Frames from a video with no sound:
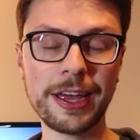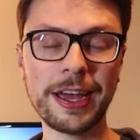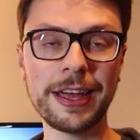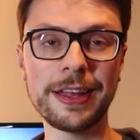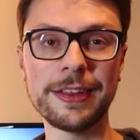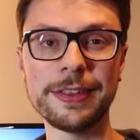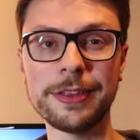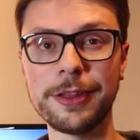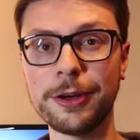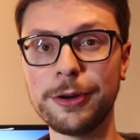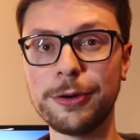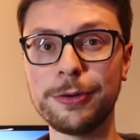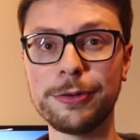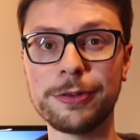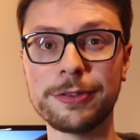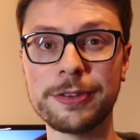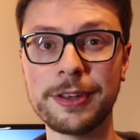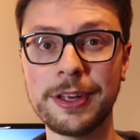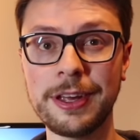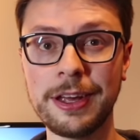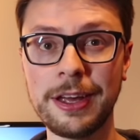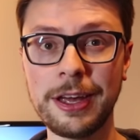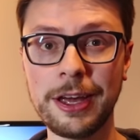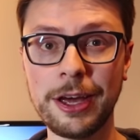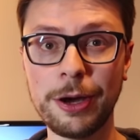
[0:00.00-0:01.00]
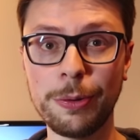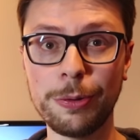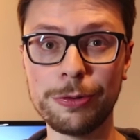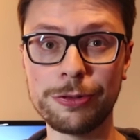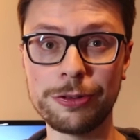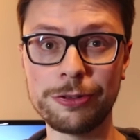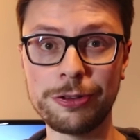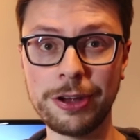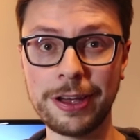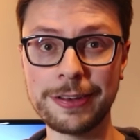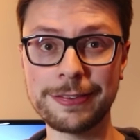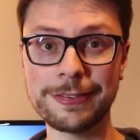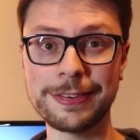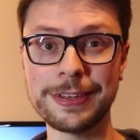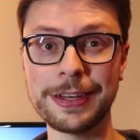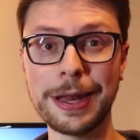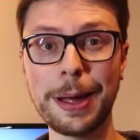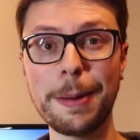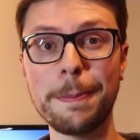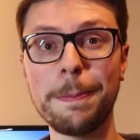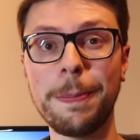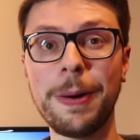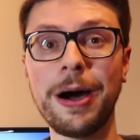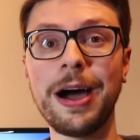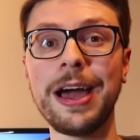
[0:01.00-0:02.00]
and those were suggested
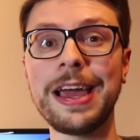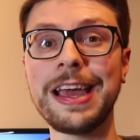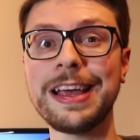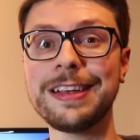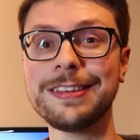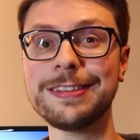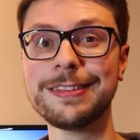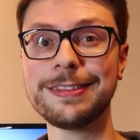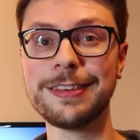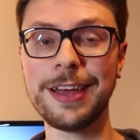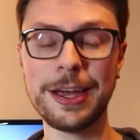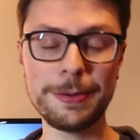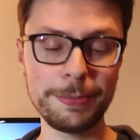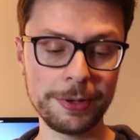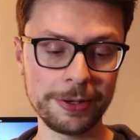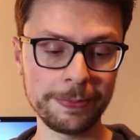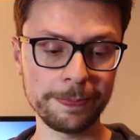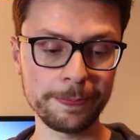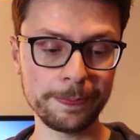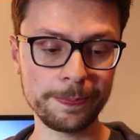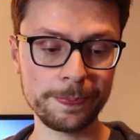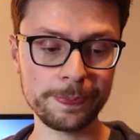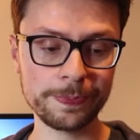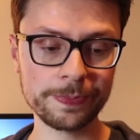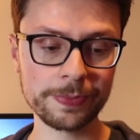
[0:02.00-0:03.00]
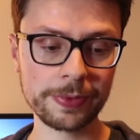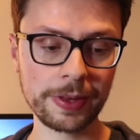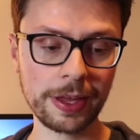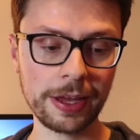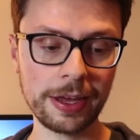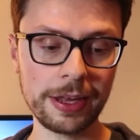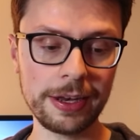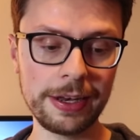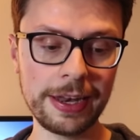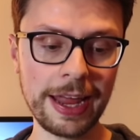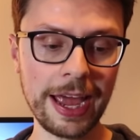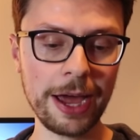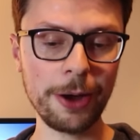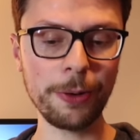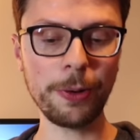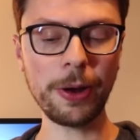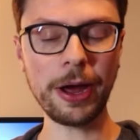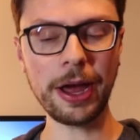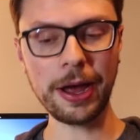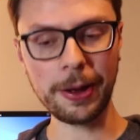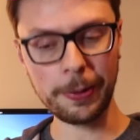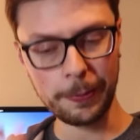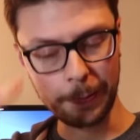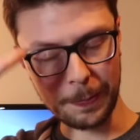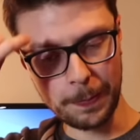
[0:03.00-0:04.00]
by Simon. Now,
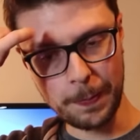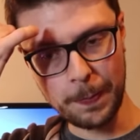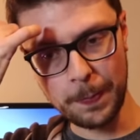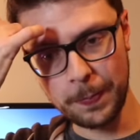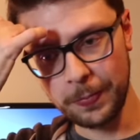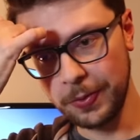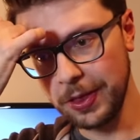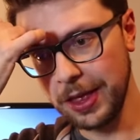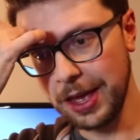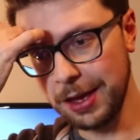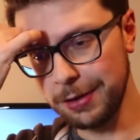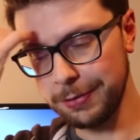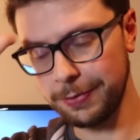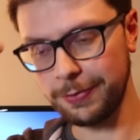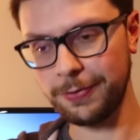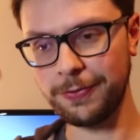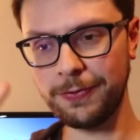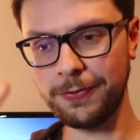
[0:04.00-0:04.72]
at